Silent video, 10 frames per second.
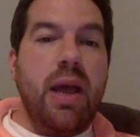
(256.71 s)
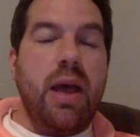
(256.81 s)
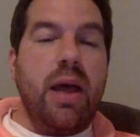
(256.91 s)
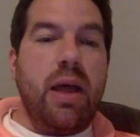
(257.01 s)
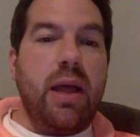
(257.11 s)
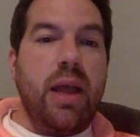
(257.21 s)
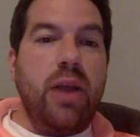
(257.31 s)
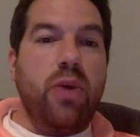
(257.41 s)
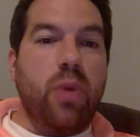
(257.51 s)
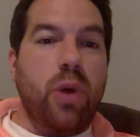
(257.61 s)

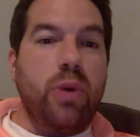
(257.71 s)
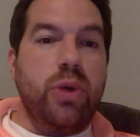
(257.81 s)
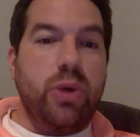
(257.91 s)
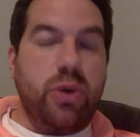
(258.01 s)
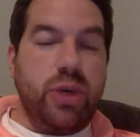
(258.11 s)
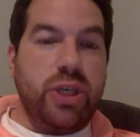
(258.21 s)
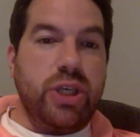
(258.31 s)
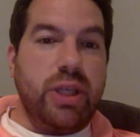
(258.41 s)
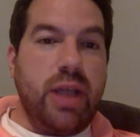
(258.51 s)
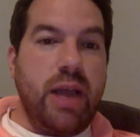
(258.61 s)
and grow your
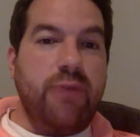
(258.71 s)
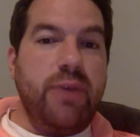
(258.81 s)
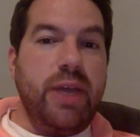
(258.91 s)
Christian life.